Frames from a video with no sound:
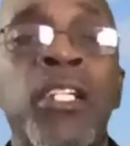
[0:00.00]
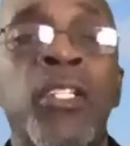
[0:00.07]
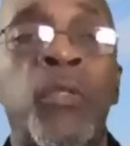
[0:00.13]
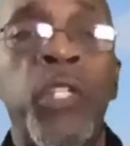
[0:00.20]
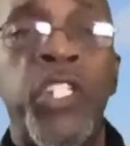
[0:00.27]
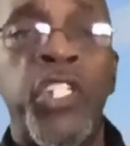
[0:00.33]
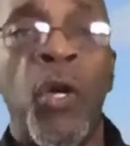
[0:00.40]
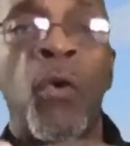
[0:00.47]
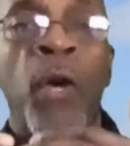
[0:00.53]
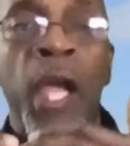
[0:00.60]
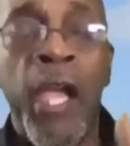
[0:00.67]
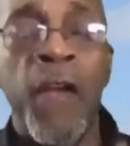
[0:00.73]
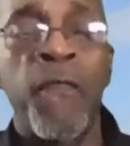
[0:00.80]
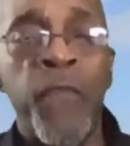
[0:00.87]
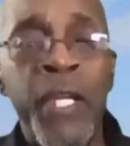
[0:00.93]
with your
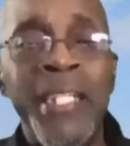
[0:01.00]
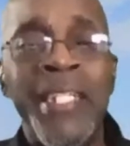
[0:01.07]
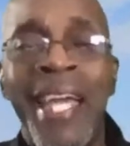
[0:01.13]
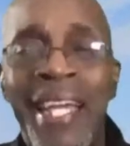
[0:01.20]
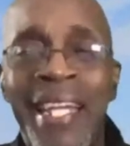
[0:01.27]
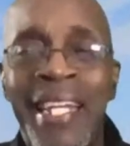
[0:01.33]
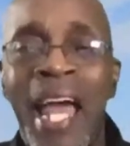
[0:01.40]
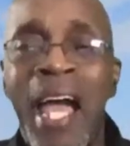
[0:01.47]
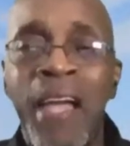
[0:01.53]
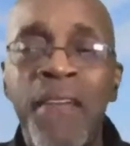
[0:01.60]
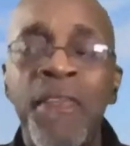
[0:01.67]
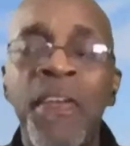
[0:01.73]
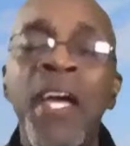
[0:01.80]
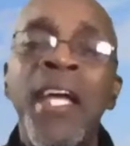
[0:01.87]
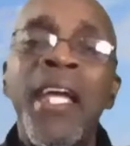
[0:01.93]
everyday life
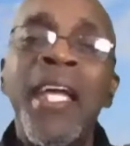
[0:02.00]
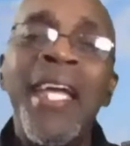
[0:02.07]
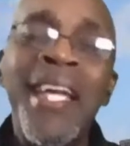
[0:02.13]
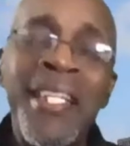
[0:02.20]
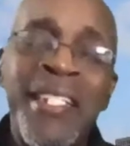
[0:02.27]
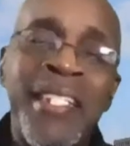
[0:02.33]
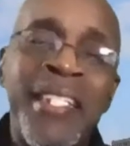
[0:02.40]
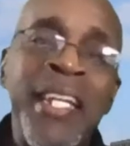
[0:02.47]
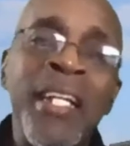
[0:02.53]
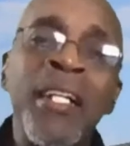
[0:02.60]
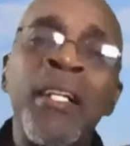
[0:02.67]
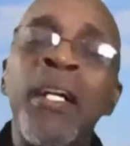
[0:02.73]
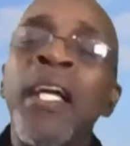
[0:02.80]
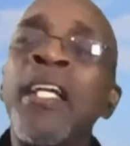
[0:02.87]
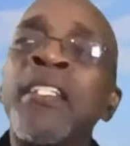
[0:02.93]
is
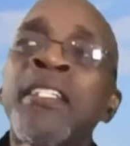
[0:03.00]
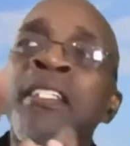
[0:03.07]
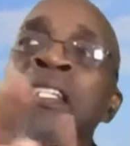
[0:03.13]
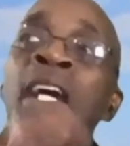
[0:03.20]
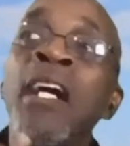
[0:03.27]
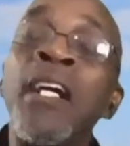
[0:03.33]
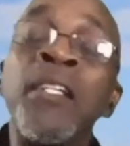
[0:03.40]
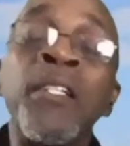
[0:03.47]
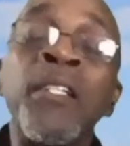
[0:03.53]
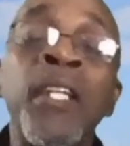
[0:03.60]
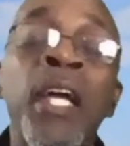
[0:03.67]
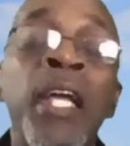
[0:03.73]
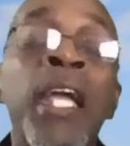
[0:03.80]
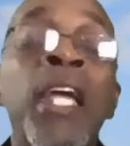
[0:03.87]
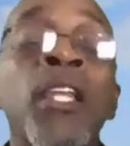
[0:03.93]
done
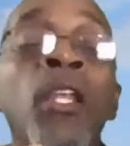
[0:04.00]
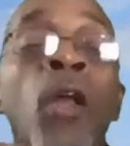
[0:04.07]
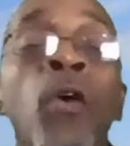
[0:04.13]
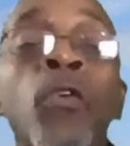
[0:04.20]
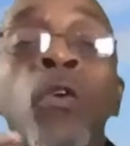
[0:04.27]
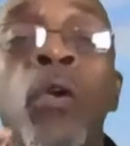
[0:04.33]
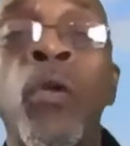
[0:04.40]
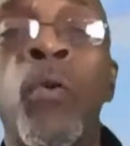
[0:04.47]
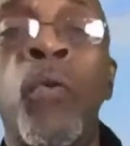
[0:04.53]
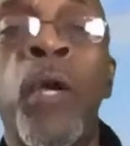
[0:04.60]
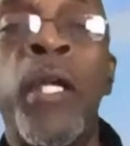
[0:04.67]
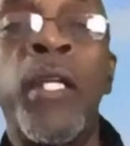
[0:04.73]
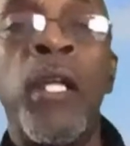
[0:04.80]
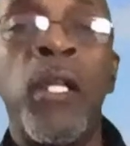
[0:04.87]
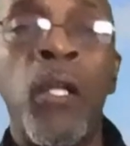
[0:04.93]
in
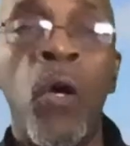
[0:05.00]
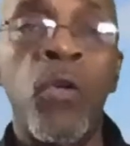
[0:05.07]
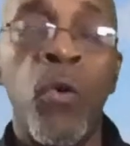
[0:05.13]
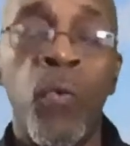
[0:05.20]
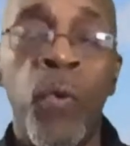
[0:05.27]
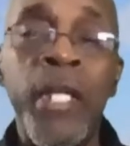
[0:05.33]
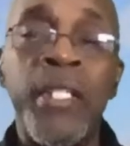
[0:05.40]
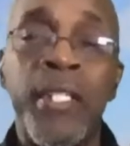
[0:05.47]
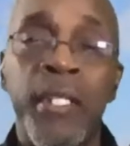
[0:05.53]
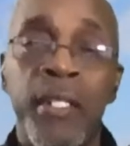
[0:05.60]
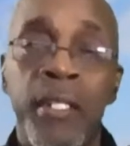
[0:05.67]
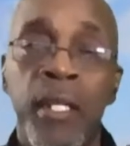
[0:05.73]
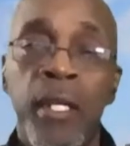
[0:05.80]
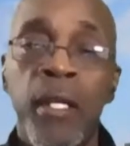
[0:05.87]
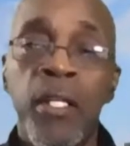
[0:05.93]
local
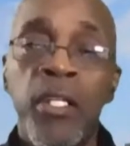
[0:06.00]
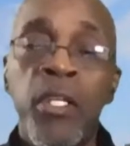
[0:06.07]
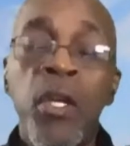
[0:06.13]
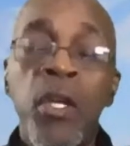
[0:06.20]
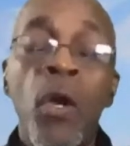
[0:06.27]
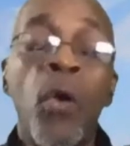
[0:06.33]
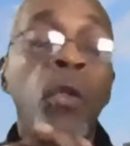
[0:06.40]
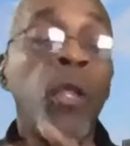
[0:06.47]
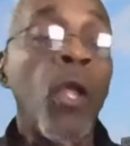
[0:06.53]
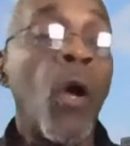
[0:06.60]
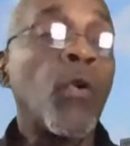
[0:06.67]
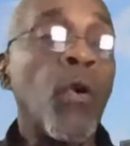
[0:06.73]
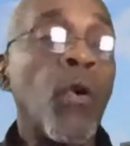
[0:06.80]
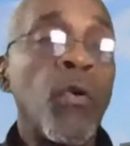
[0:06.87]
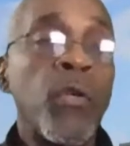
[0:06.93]
races. Your local
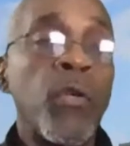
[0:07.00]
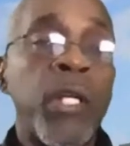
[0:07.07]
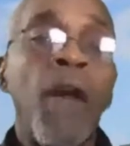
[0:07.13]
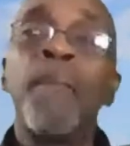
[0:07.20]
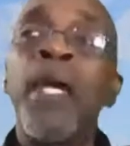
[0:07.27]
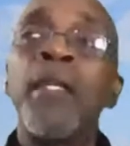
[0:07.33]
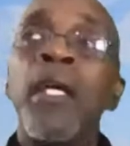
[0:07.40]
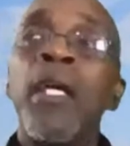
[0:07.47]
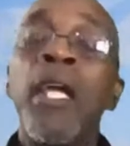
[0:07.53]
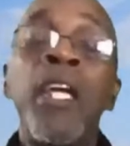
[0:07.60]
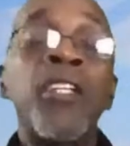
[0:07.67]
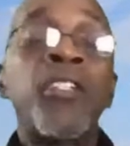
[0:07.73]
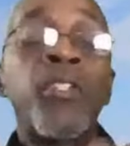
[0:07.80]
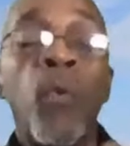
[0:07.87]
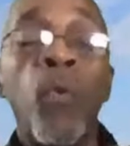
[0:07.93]
government
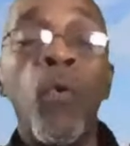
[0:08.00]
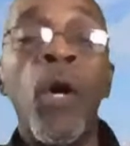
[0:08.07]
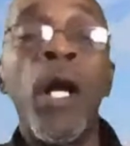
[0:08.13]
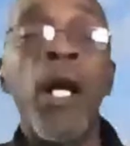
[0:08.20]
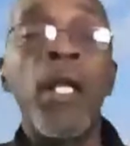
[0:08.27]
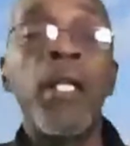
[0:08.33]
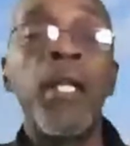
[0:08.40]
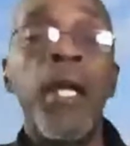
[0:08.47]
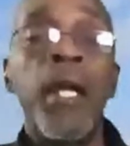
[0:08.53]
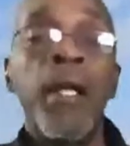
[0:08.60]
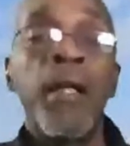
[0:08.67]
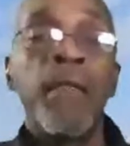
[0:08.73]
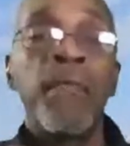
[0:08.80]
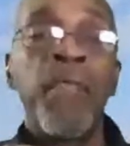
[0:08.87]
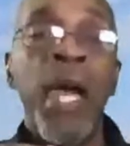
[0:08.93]
is the one
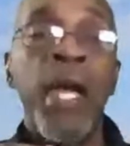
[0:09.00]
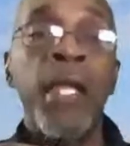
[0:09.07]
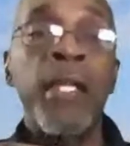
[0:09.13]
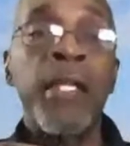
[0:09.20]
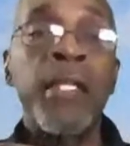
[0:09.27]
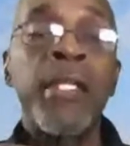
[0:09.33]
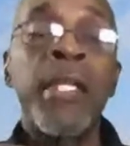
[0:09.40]
that